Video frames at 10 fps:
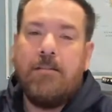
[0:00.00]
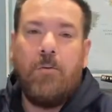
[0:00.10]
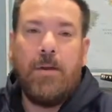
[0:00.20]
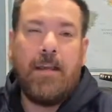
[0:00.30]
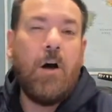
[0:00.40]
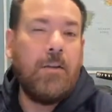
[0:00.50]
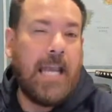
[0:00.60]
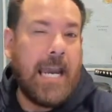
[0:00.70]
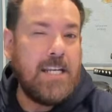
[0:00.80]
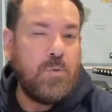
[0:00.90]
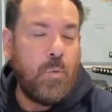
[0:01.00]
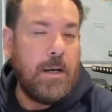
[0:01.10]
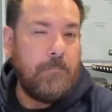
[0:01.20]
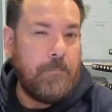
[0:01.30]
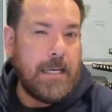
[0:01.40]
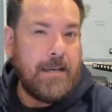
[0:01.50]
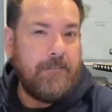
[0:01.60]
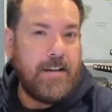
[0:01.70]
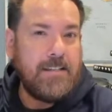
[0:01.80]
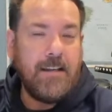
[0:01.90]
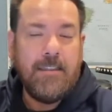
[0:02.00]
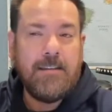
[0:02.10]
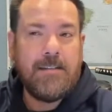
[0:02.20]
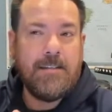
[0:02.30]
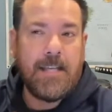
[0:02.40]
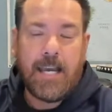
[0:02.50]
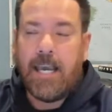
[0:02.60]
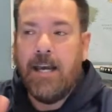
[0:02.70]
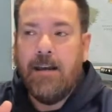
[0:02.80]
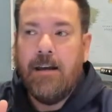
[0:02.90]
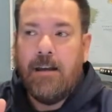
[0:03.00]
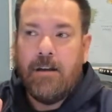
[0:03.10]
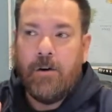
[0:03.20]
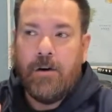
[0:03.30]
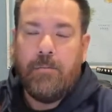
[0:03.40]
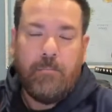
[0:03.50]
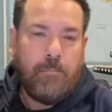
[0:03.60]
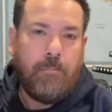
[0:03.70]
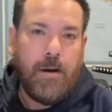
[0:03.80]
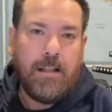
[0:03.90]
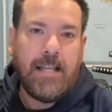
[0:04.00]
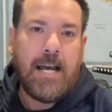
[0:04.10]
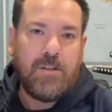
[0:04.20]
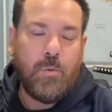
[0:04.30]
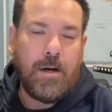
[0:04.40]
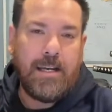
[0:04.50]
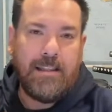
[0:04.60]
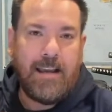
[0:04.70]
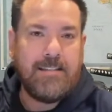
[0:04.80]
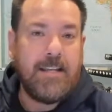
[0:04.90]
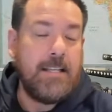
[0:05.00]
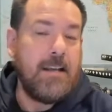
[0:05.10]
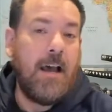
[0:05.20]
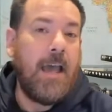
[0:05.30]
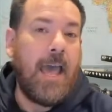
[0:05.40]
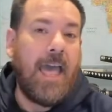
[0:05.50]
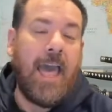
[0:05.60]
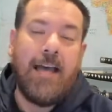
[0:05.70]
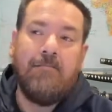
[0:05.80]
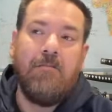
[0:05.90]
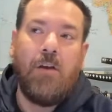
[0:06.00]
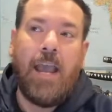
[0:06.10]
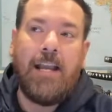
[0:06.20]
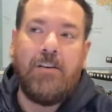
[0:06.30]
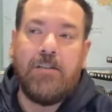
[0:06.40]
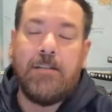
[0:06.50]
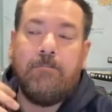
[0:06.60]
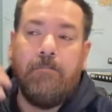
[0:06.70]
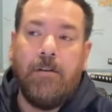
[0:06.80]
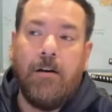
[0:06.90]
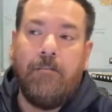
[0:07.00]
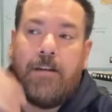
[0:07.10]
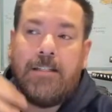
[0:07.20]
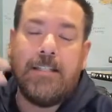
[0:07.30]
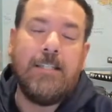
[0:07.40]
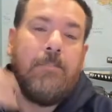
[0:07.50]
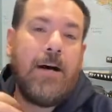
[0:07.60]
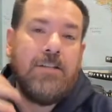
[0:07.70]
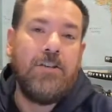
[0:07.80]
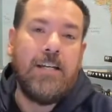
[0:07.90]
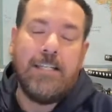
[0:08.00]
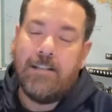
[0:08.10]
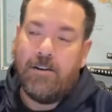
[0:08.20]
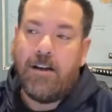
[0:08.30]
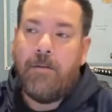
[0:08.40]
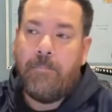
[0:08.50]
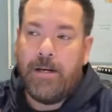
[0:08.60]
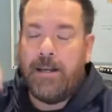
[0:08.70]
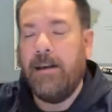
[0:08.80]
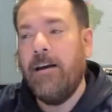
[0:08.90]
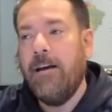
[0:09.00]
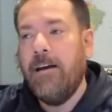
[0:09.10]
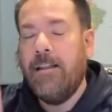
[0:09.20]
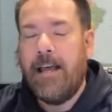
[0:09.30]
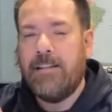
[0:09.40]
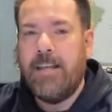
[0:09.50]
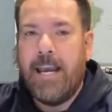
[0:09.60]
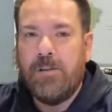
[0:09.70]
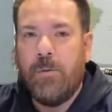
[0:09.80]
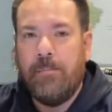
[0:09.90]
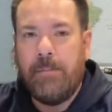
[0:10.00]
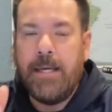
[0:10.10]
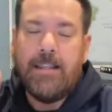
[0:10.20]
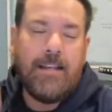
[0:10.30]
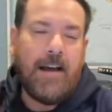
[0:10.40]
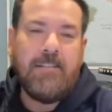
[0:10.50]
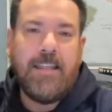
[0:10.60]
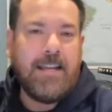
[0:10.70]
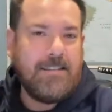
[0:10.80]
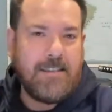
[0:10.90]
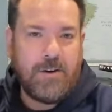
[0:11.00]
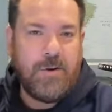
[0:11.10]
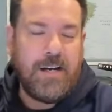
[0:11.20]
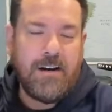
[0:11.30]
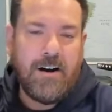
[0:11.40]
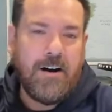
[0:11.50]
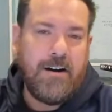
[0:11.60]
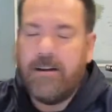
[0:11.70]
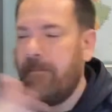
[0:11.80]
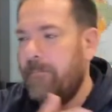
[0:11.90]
to what they call an H-1B visa, this is like you're allowed to work in the United States and your visa sponsor is your company. That's H-1B. Then after that's the green card.